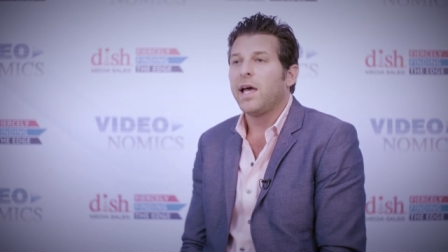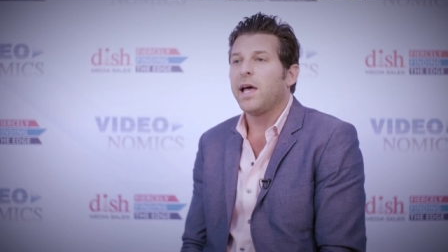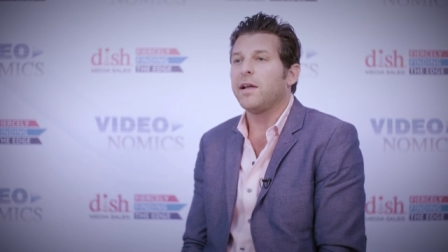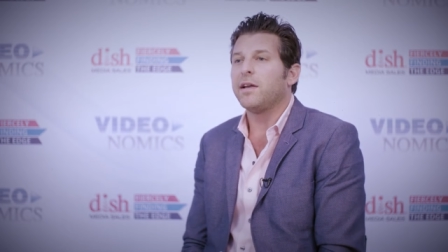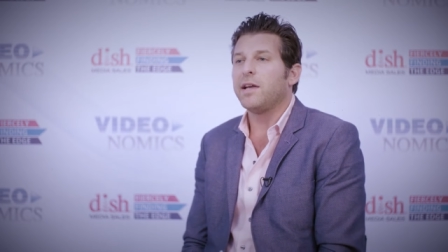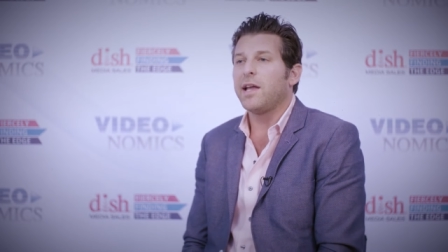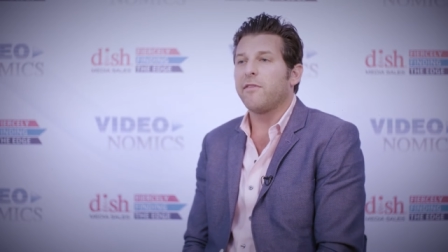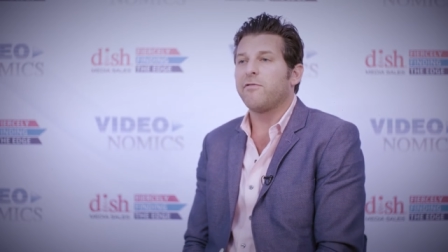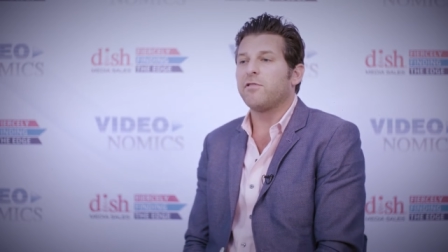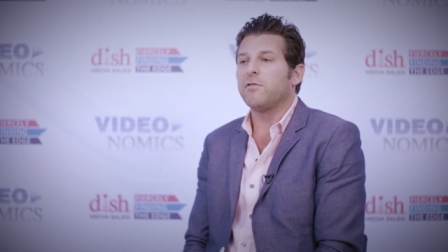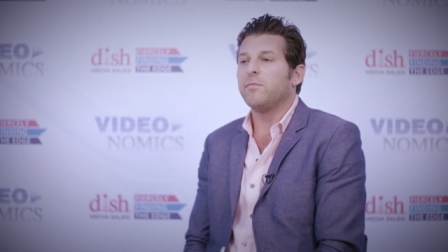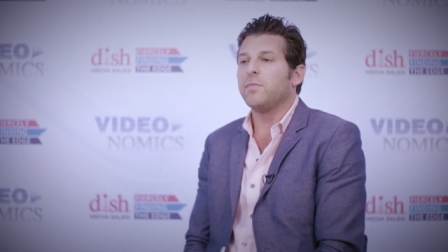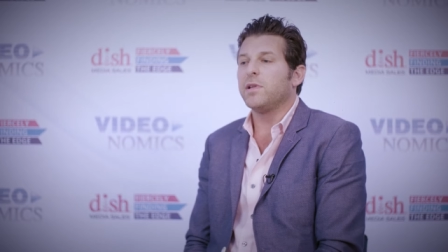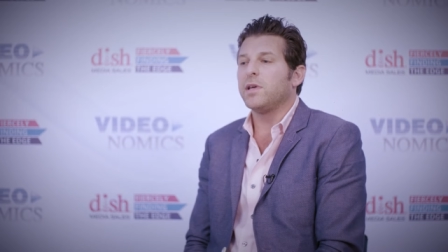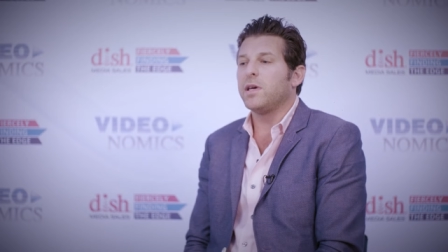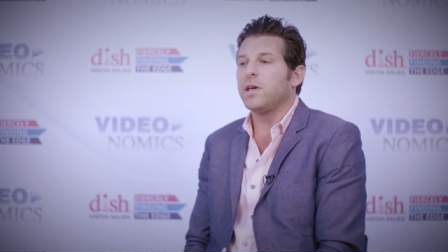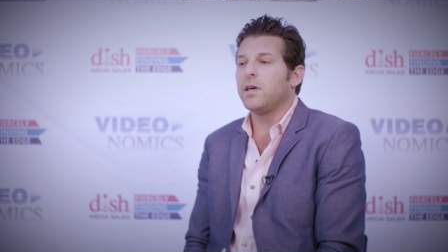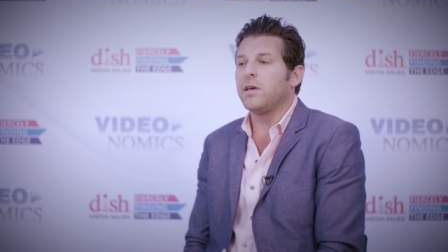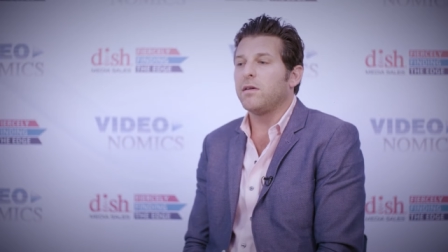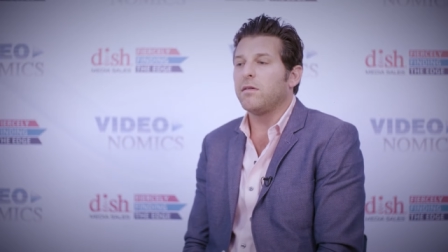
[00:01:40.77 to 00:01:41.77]
and
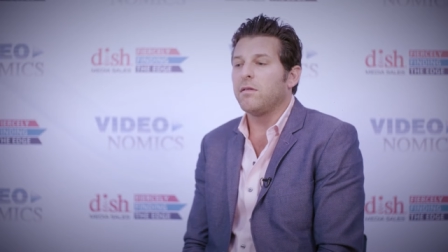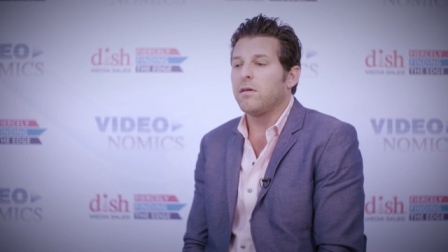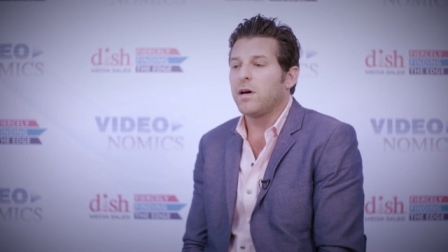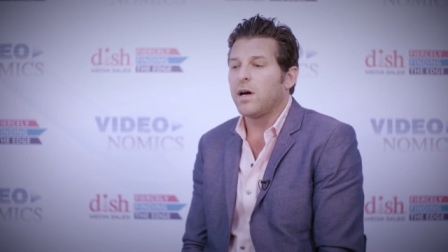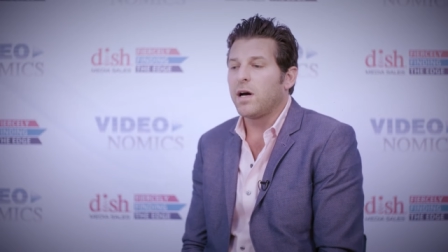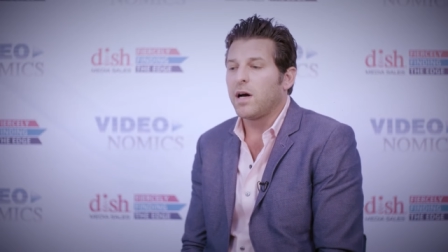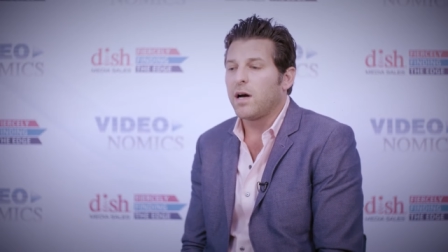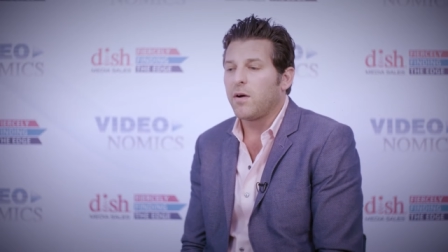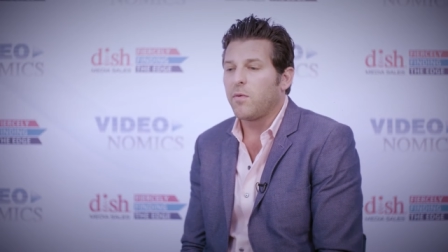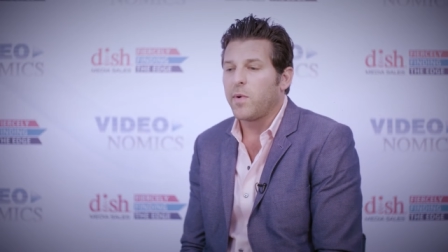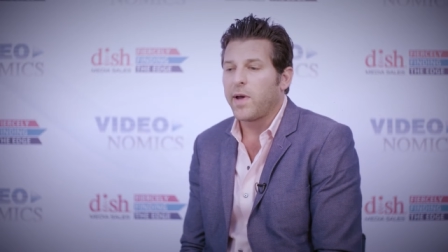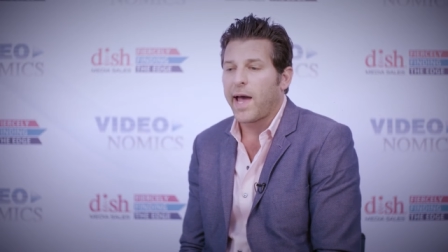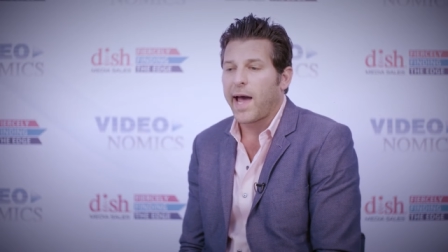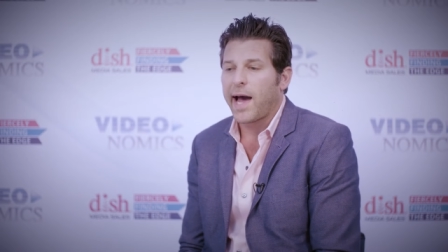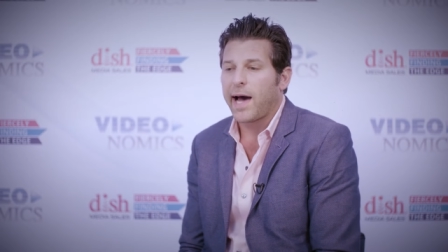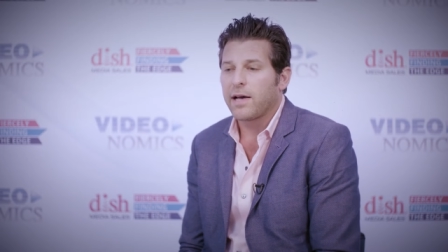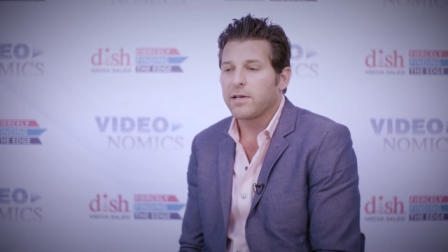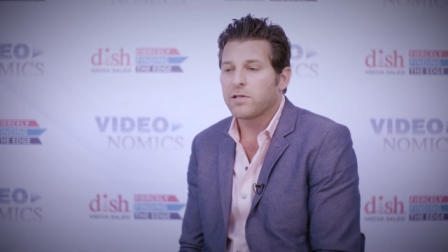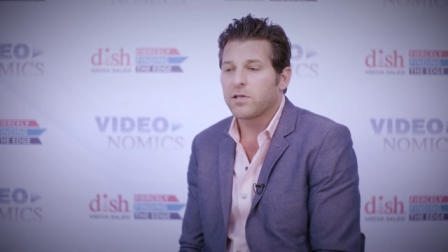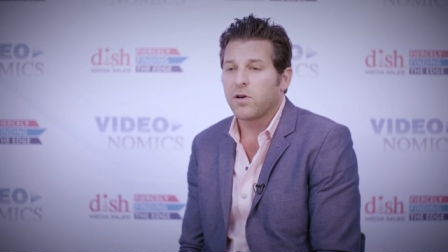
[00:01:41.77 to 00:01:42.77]
inevitably uh, we
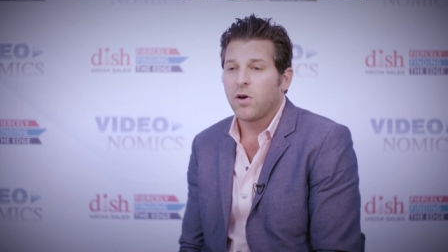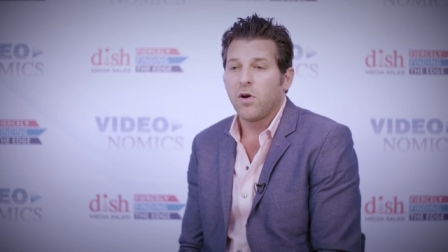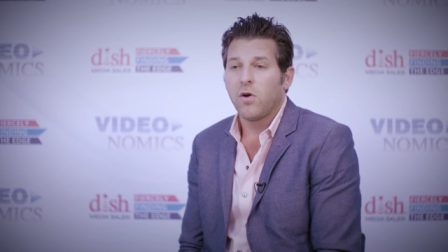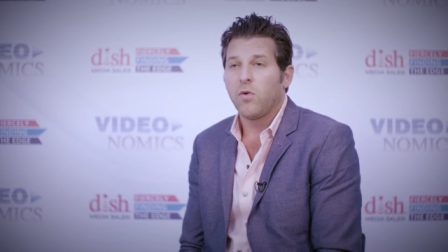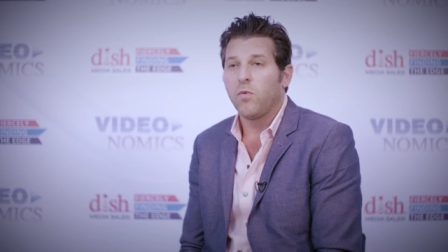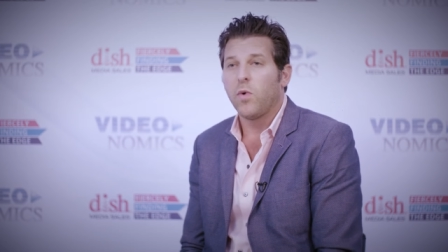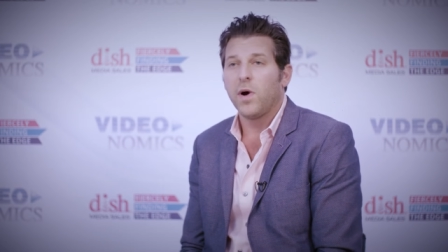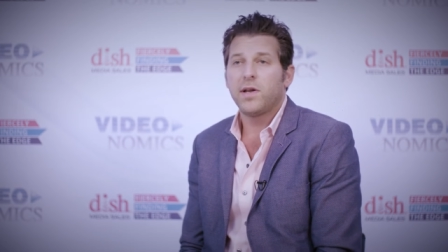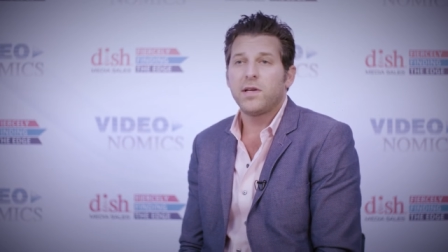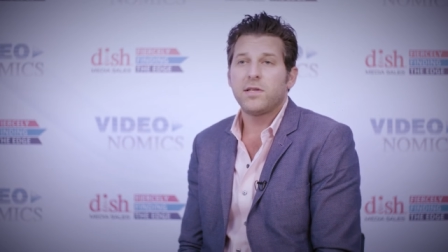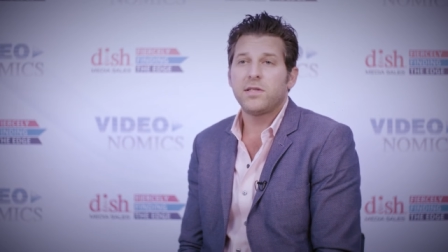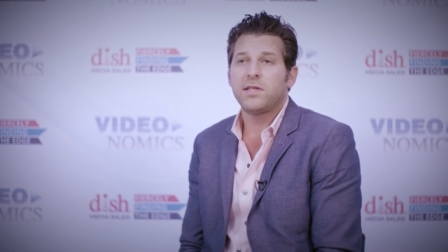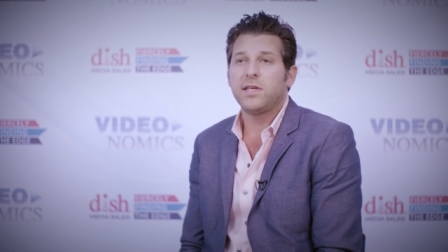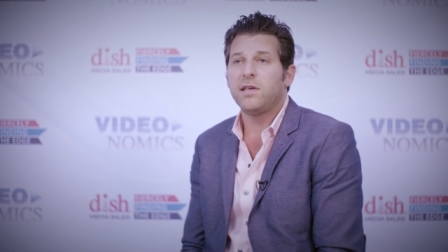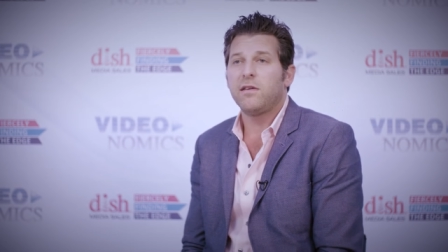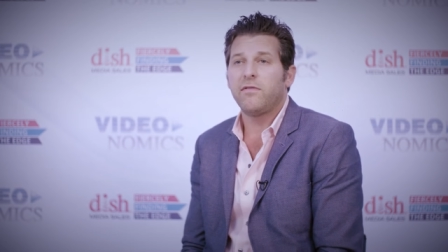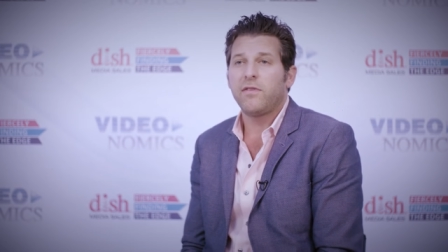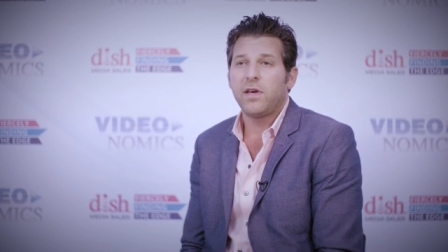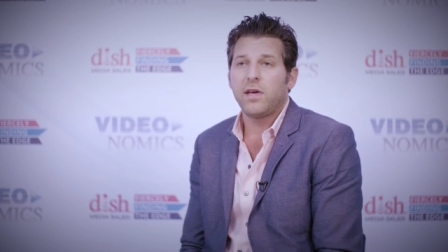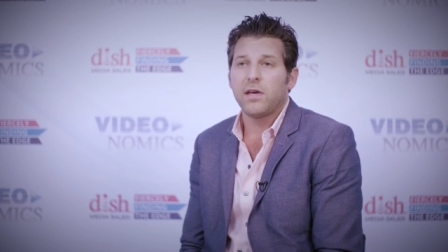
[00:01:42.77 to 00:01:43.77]
ask, what is
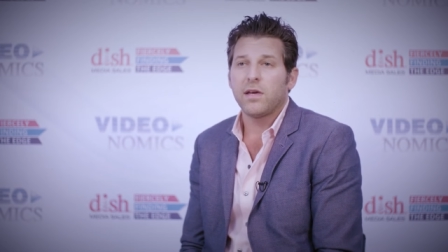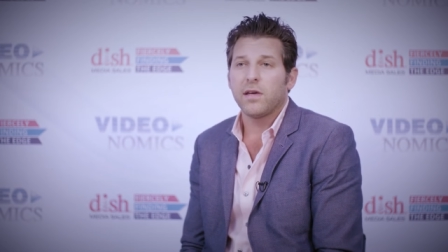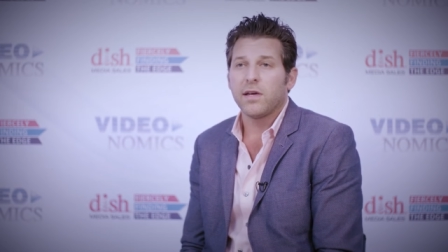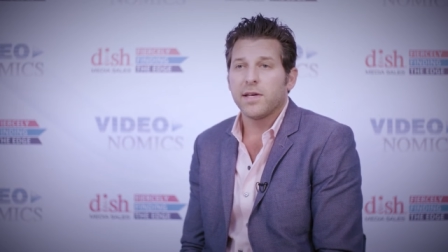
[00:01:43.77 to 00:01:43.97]
TV?